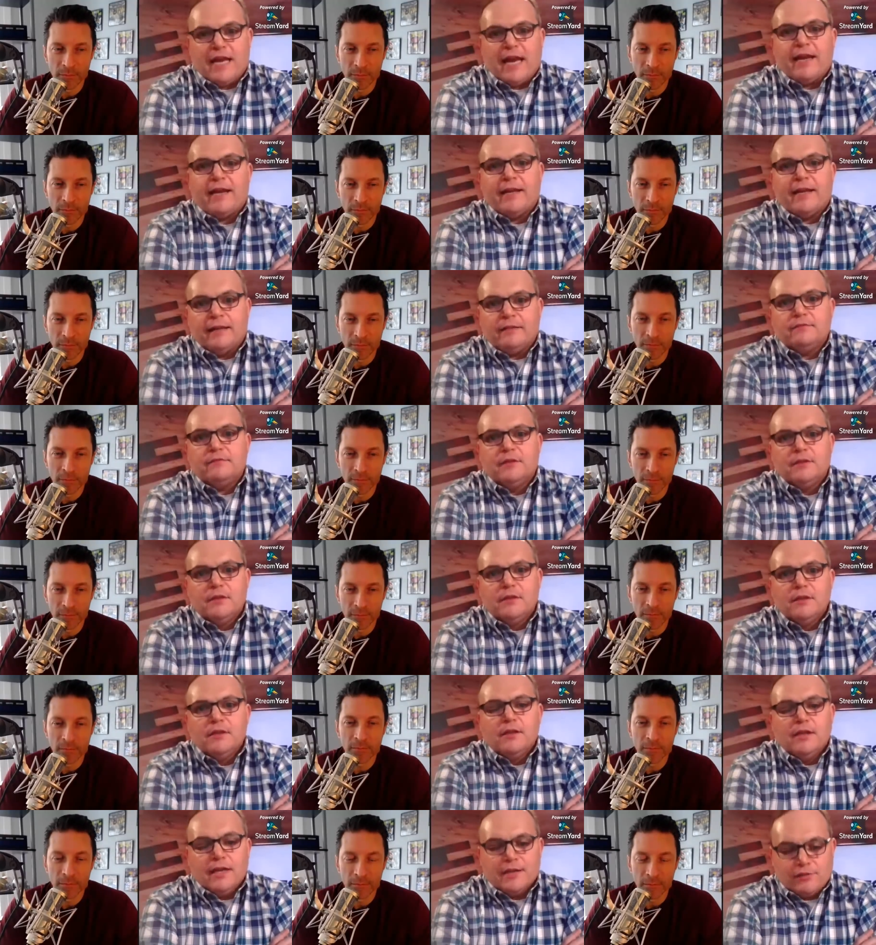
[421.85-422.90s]
Speaker 1: of taking it,
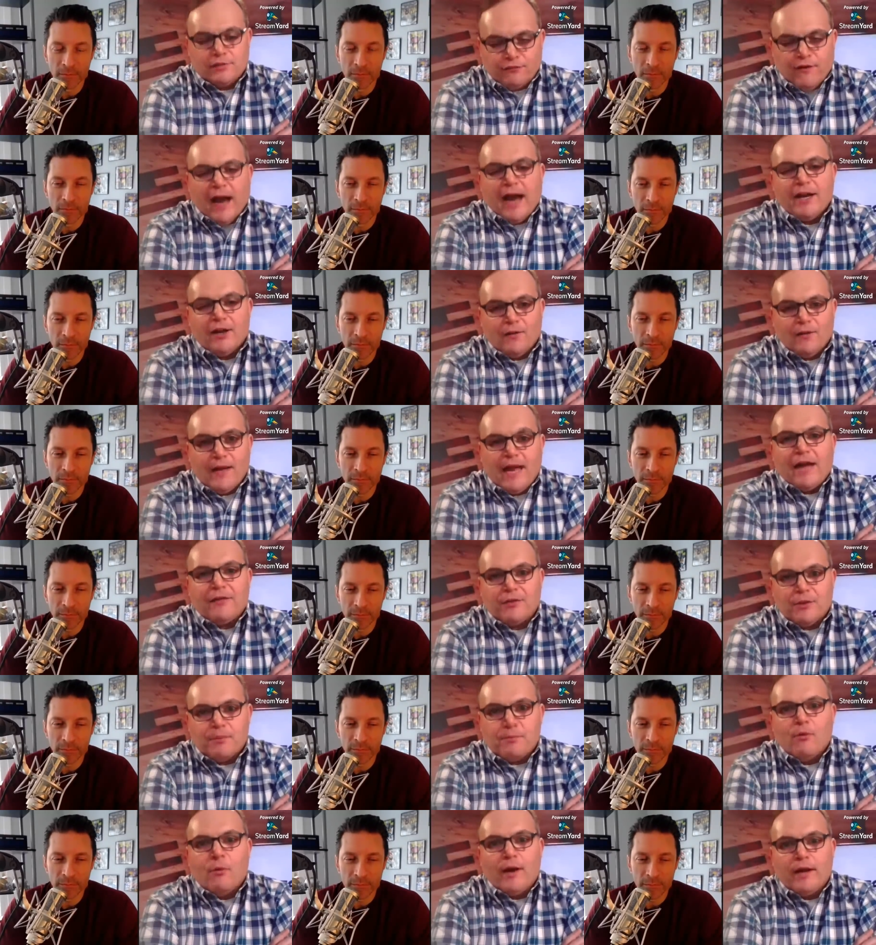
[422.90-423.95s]
is finally
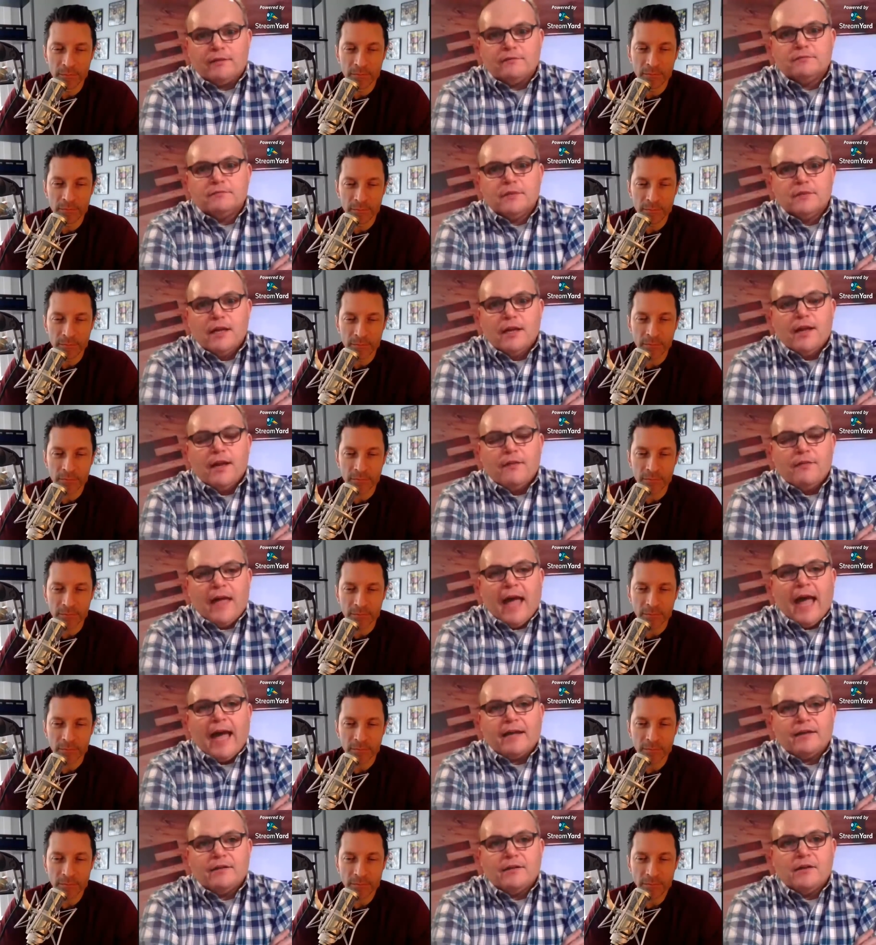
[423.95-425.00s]
at the point
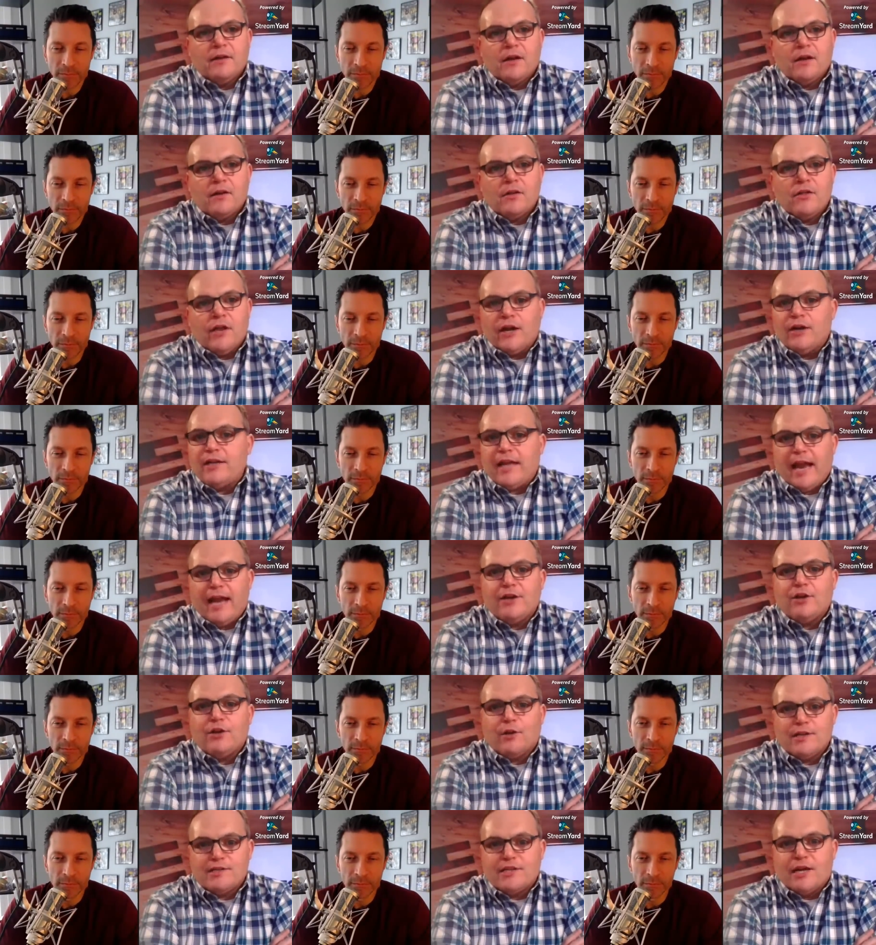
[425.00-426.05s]
that
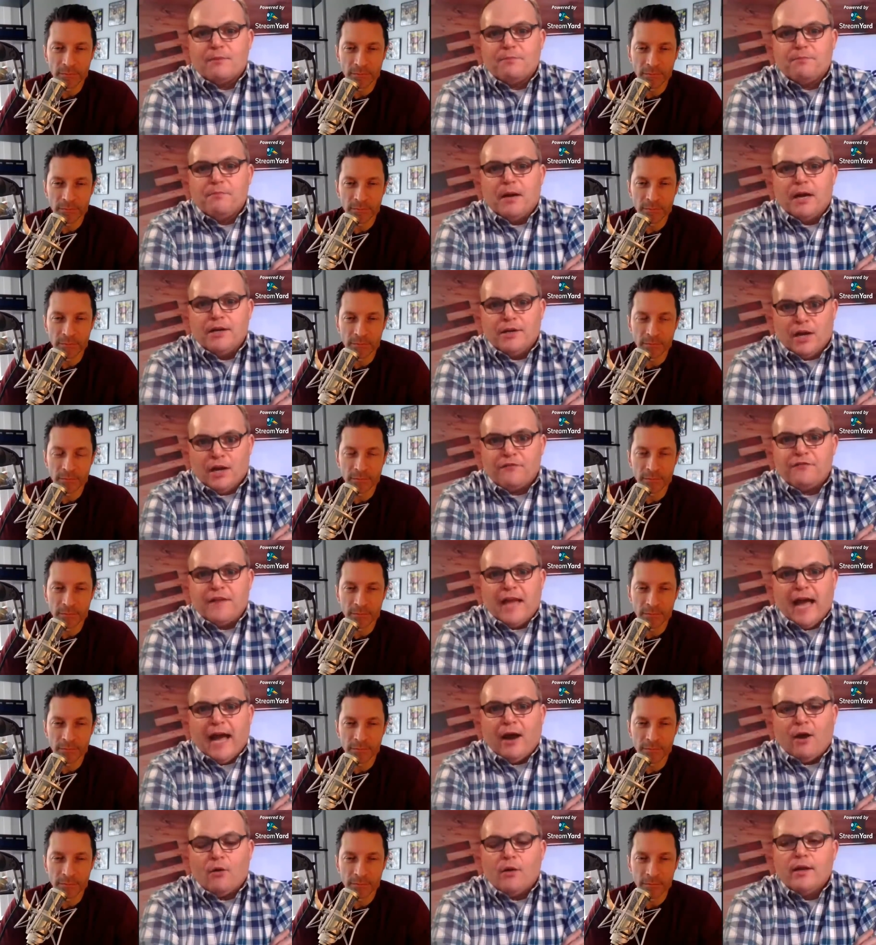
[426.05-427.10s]
their dander is up enough
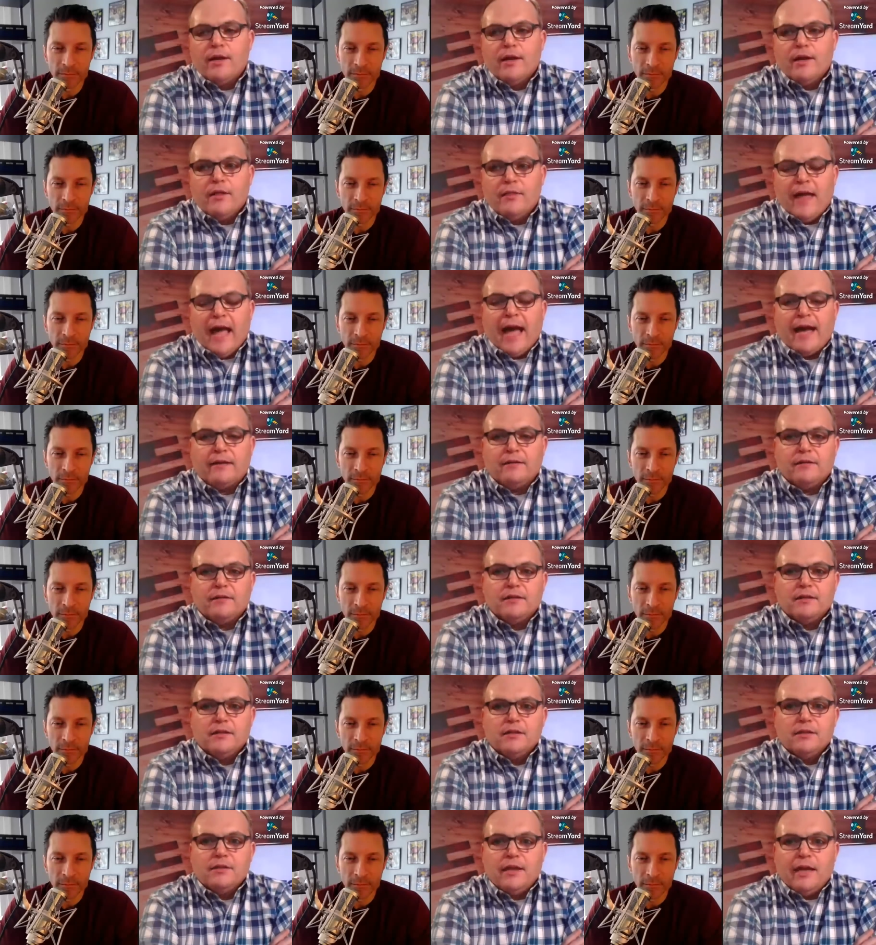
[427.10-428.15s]
now that
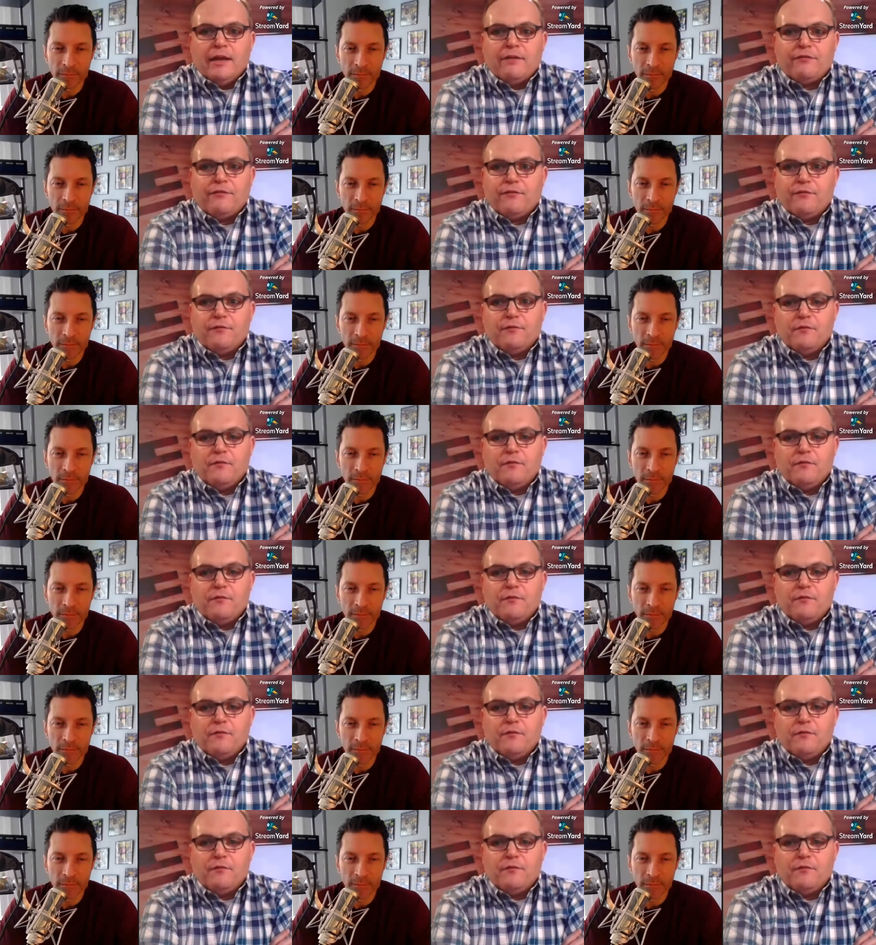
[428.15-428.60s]
if,